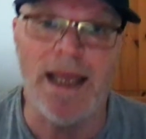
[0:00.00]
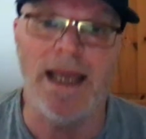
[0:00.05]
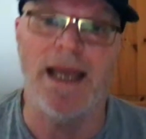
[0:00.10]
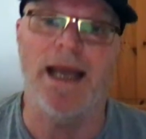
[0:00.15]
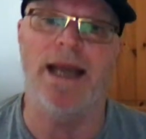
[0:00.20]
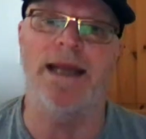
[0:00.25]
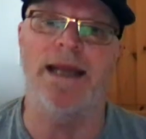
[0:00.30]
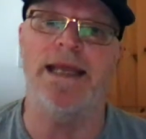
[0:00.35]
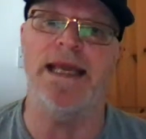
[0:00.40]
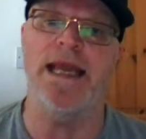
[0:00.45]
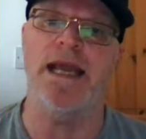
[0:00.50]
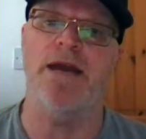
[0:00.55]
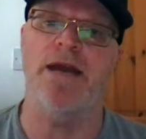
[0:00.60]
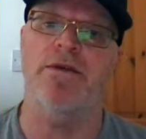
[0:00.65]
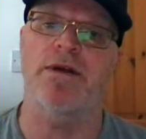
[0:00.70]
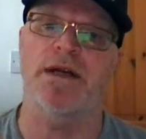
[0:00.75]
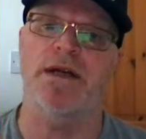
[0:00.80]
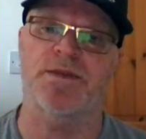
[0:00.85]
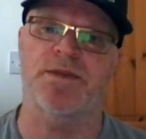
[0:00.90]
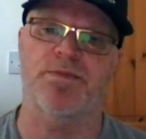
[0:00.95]
And here,
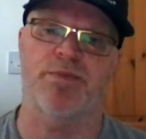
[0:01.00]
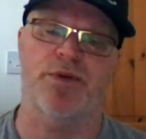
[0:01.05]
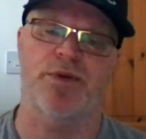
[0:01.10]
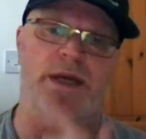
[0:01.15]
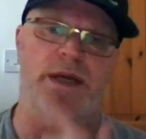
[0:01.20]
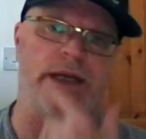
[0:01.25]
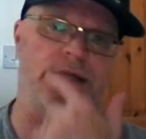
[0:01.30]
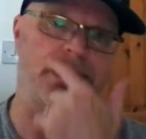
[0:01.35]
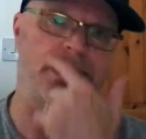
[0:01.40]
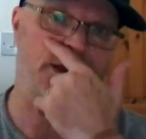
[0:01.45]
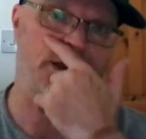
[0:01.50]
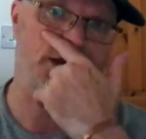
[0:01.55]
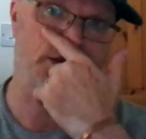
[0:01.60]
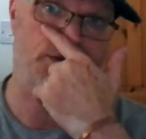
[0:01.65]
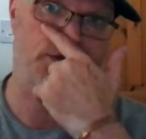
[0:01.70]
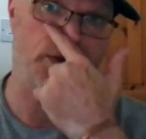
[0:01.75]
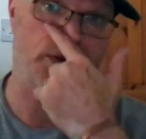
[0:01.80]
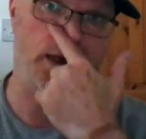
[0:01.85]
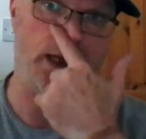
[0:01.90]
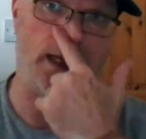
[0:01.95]
us
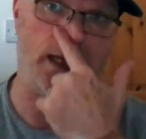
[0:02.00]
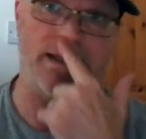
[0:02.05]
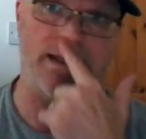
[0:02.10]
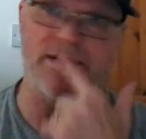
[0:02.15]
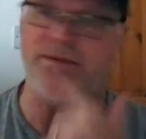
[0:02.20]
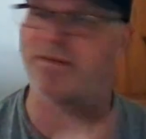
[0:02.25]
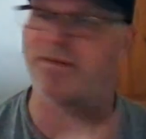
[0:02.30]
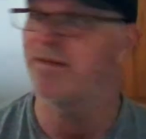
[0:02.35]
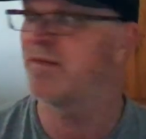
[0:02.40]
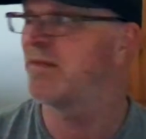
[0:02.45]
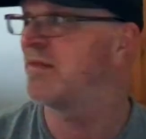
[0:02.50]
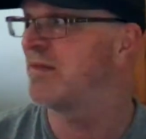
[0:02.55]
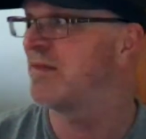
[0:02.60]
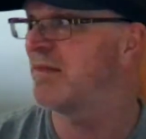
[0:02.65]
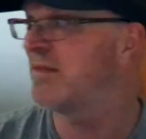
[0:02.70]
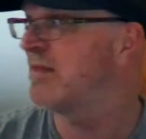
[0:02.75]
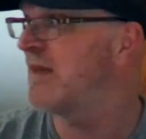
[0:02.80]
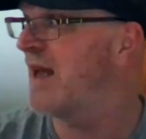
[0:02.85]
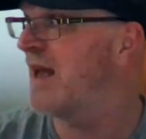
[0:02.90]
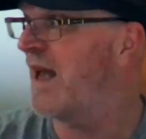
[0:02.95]
Brits, we
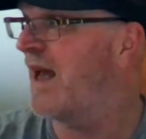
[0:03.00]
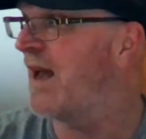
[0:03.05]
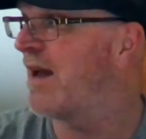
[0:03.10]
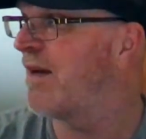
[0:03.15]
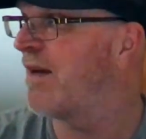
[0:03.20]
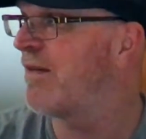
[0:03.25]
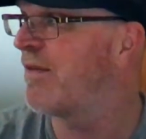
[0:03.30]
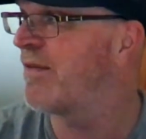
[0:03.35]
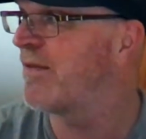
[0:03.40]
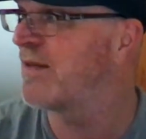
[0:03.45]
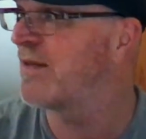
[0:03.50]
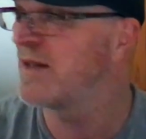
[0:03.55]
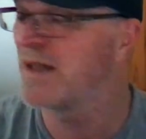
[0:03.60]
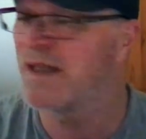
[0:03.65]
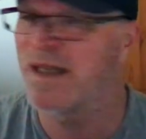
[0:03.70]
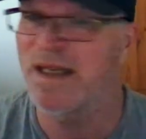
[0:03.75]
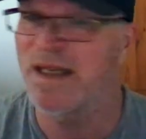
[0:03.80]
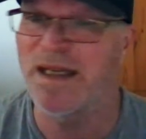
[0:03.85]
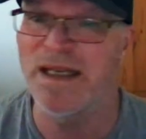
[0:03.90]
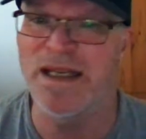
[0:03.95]
have
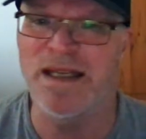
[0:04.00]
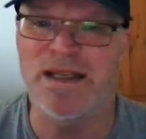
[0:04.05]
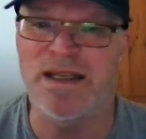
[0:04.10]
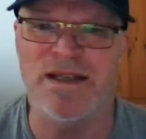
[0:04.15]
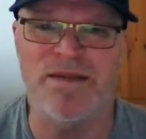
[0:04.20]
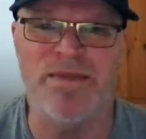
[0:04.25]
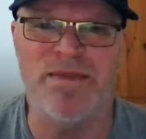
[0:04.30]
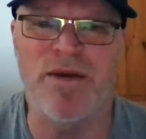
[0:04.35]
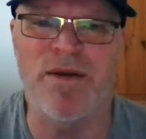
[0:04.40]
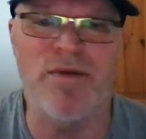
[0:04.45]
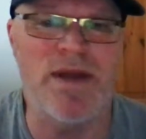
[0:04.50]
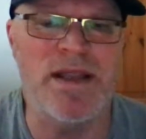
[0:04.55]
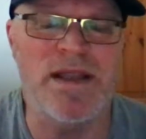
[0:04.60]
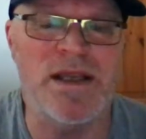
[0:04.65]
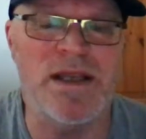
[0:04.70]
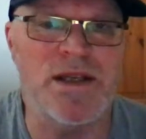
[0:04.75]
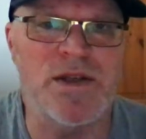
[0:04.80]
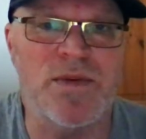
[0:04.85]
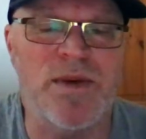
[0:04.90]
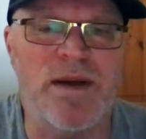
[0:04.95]
some
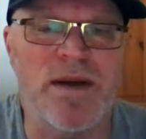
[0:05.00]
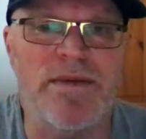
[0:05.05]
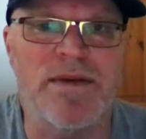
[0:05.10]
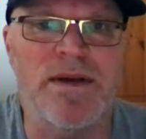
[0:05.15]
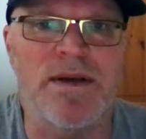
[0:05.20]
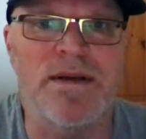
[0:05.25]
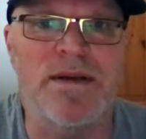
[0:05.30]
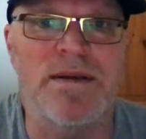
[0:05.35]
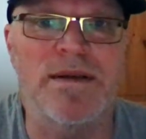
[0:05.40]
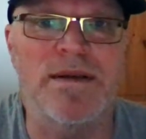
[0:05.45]
horrendous weather.